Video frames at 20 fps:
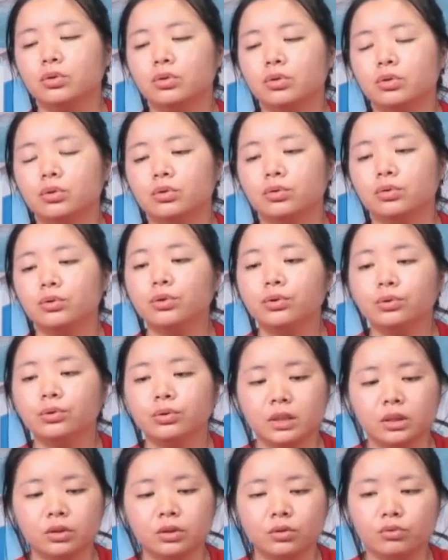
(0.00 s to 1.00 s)
do you
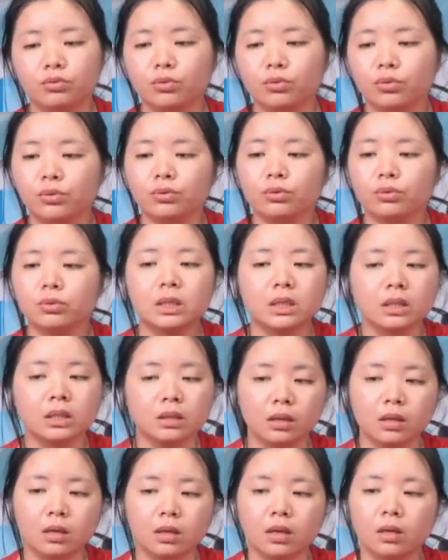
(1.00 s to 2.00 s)
do use
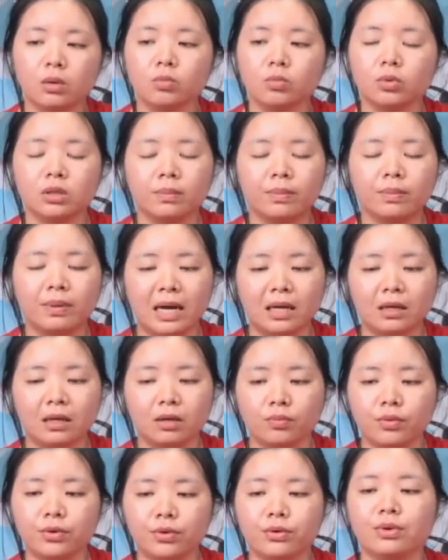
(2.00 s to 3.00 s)
the water bladder
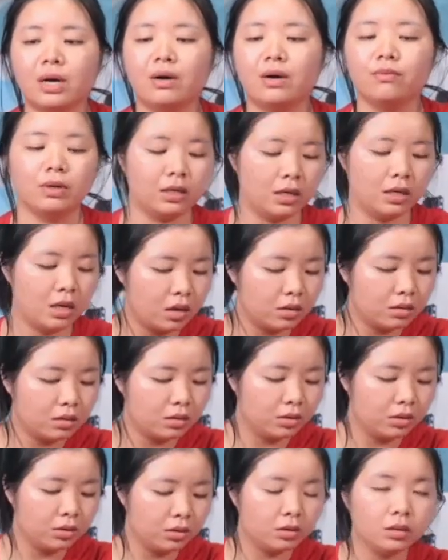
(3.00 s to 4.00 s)
when you have a long
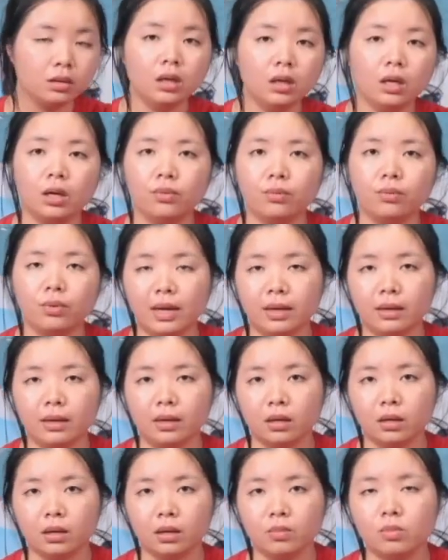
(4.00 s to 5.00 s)

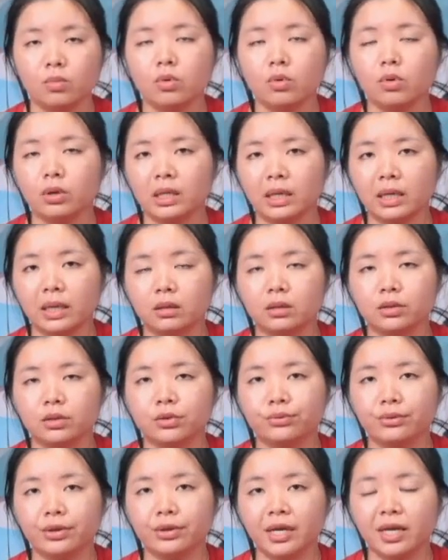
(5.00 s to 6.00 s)
running more than
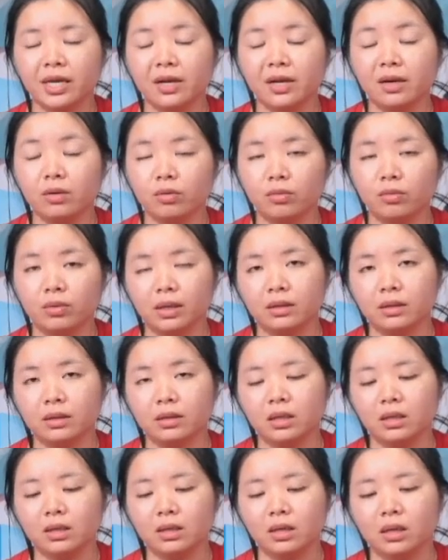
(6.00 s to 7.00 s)
three kilogram?
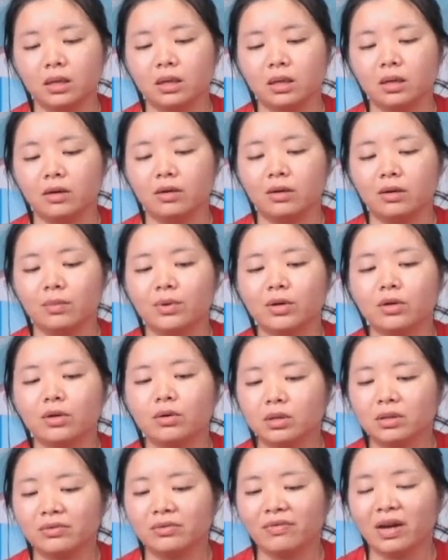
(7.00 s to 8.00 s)
Uh,
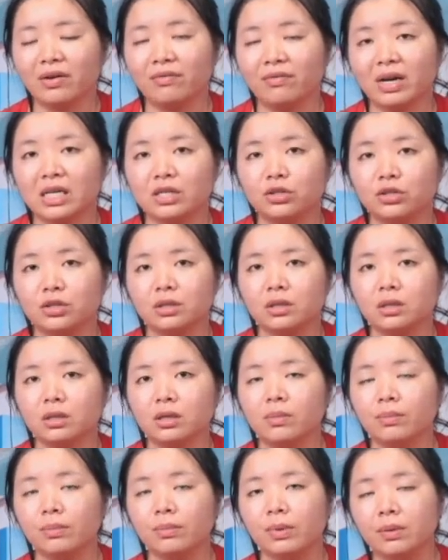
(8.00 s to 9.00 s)
because 500
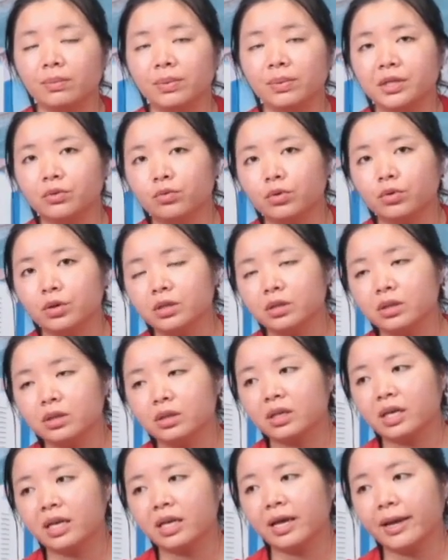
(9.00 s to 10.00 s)
millimeter water
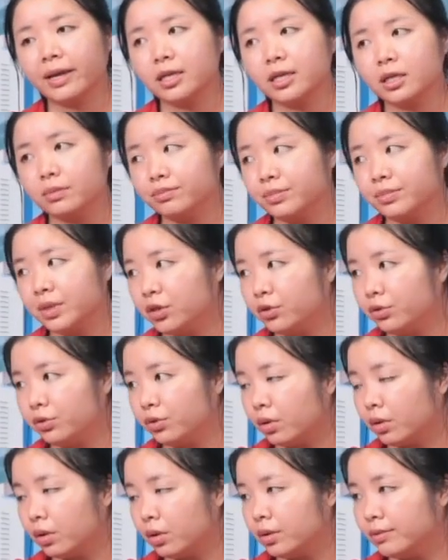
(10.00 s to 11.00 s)
can't meet
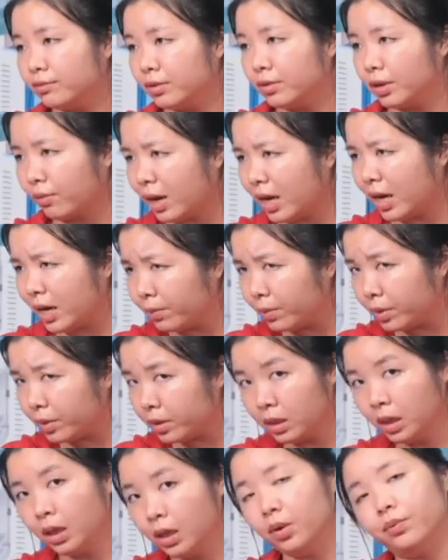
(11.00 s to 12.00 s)
your requirement
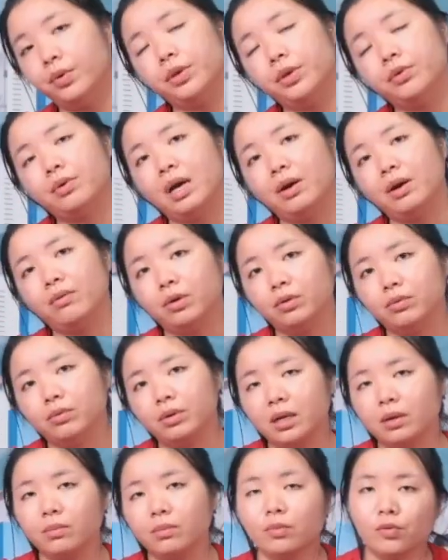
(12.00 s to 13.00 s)
when you have a
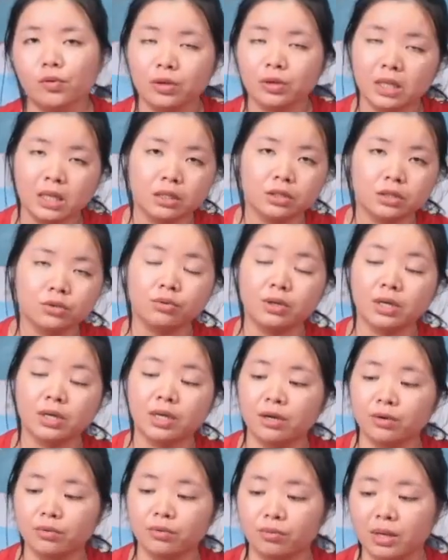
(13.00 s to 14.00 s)
running more than three
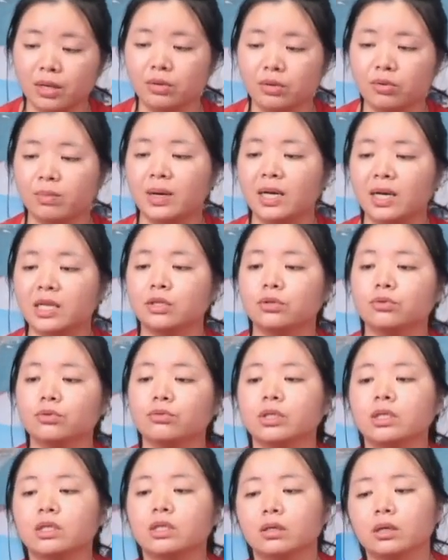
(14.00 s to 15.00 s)
kilogram. You must
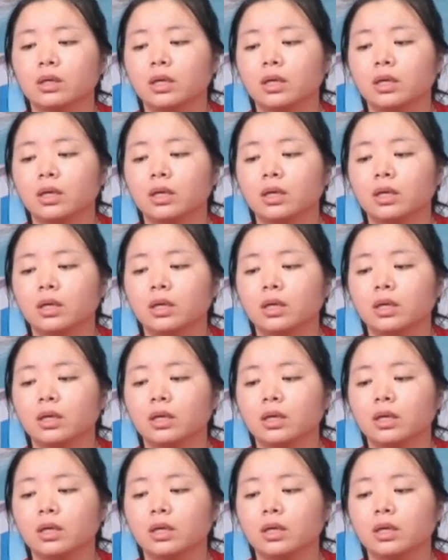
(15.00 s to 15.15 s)
use the